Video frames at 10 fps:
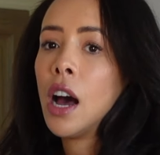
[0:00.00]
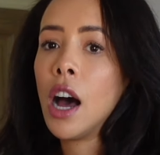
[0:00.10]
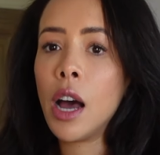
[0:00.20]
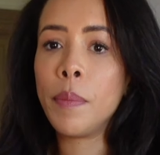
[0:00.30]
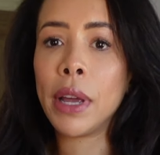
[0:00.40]

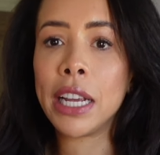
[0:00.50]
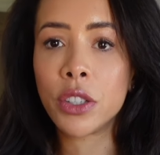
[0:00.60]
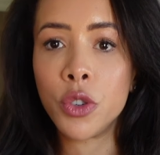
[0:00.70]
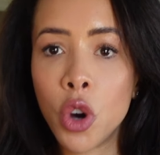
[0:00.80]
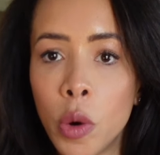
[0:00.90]
It's
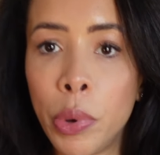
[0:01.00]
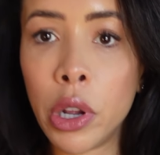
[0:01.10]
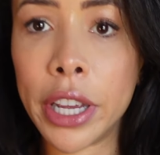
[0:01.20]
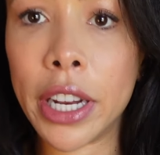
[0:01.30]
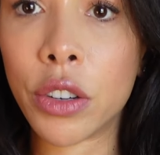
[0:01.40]
not
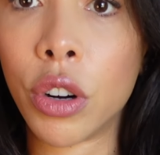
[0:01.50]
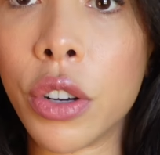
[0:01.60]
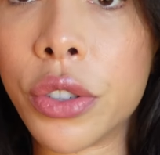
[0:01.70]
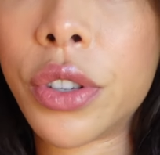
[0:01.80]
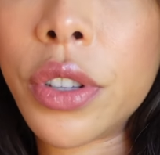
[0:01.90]
pulling
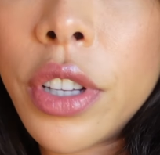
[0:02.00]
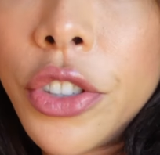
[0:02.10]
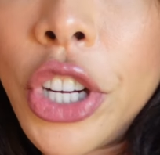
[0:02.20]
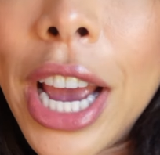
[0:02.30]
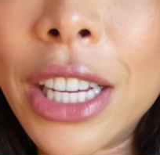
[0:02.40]
across the
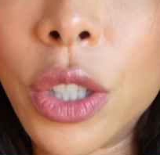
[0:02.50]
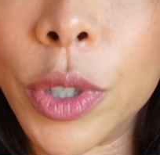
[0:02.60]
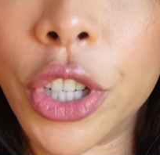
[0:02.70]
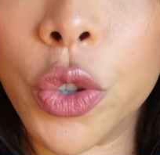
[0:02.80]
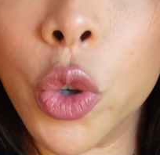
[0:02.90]
chest,
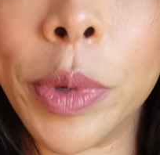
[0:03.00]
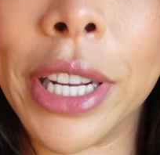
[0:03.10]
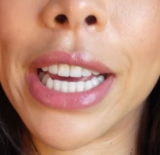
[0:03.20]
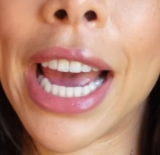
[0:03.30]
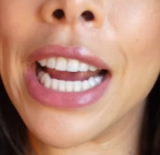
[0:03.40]
which is normally the
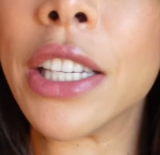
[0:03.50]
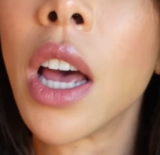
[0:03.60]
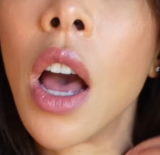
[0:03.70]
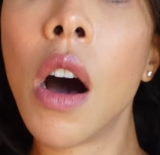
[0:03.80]
case.